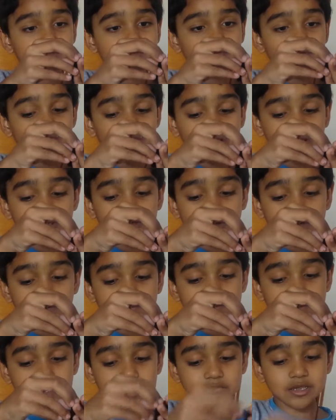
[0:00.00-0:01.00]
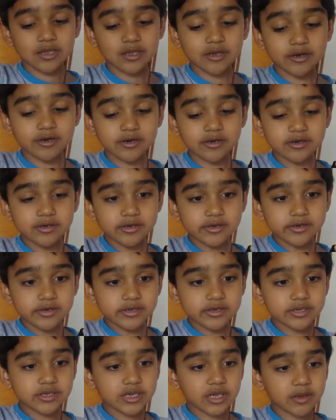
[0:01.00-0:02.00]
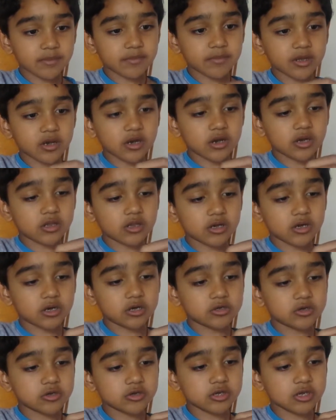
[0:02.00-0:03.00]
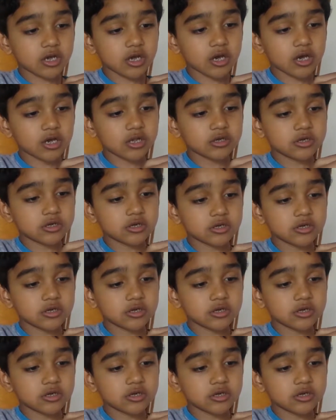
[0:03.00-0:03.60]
right over here, same thing on the other side.